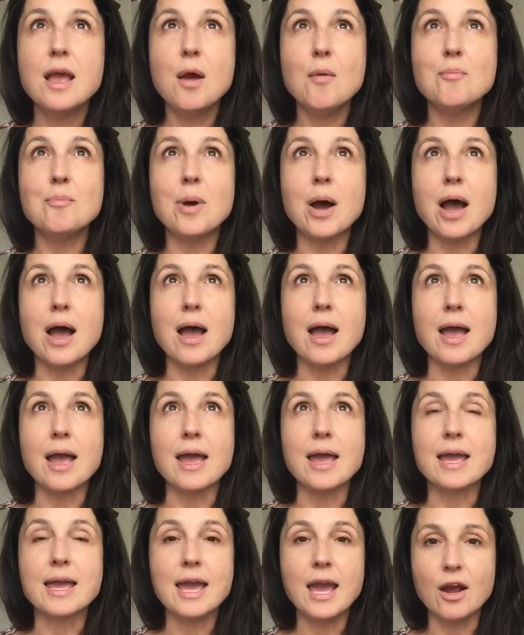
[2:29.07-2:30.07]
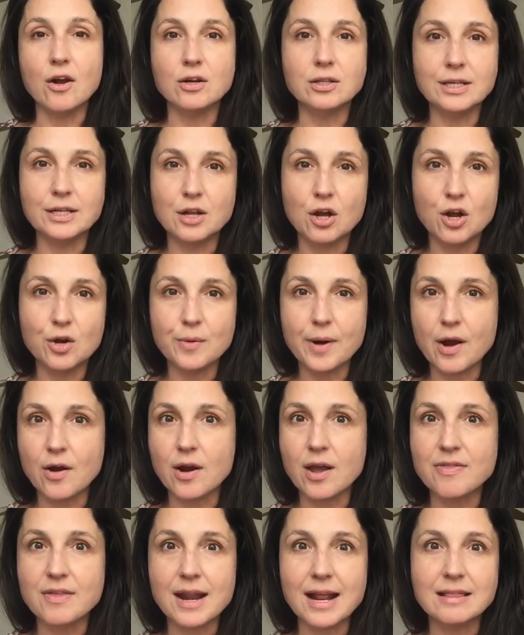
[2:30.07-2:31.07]
by Carolina Herrera
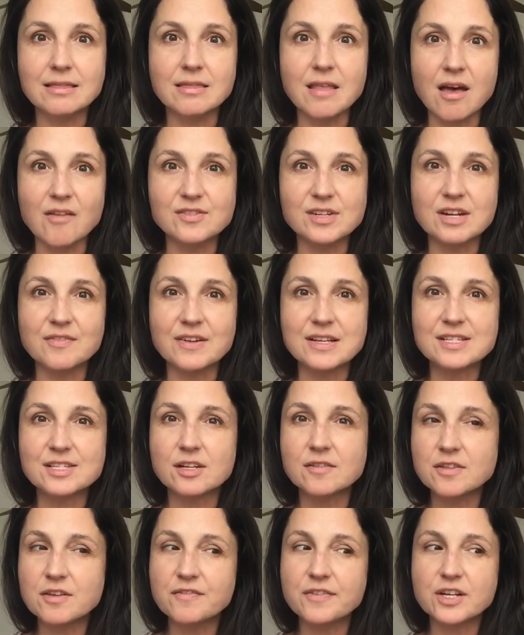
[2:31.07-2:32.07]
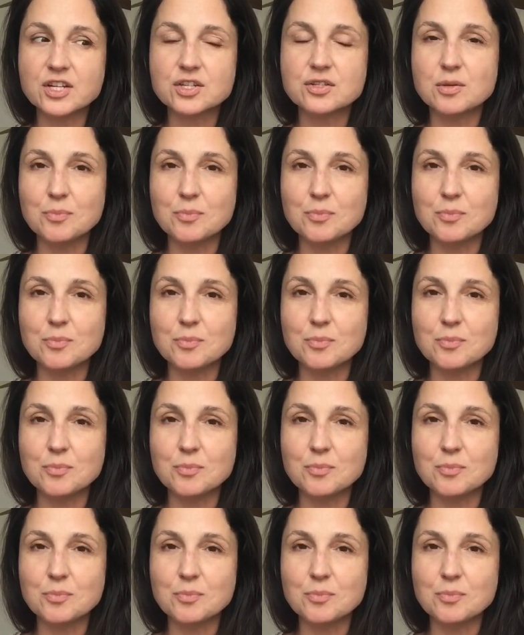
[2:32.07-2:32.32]
that I loved. And if I still have the